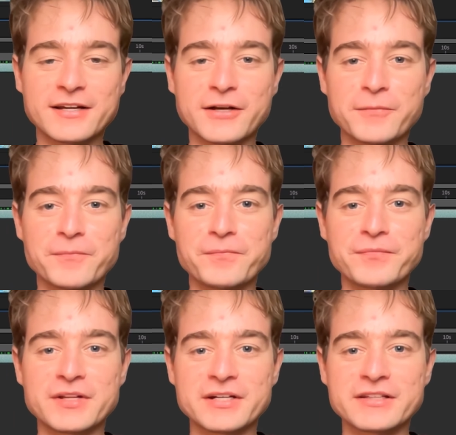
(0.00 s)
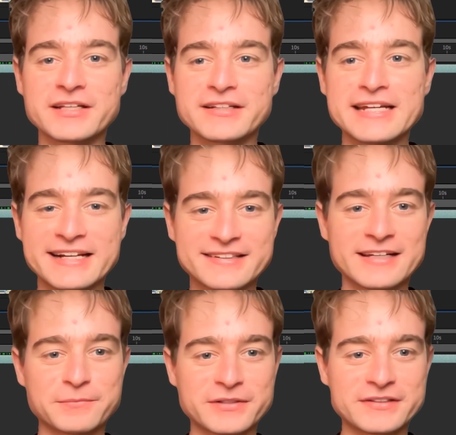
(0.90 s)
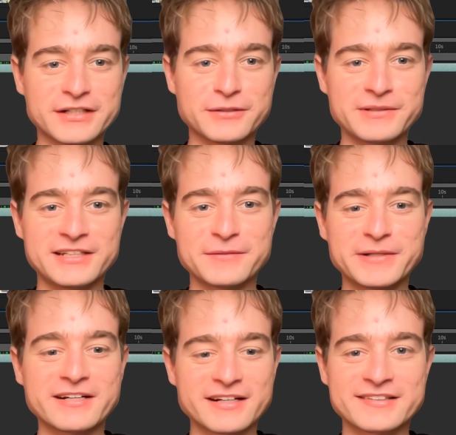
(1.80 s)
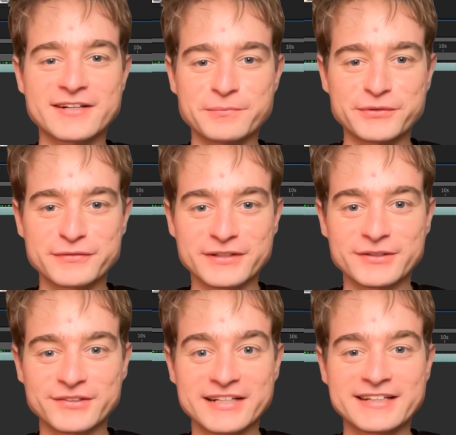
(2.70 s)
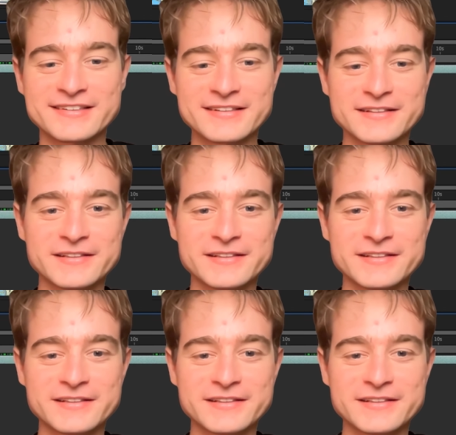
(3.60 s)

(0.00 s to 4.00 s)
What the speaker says: I think the next clip is going to be a better example for those things.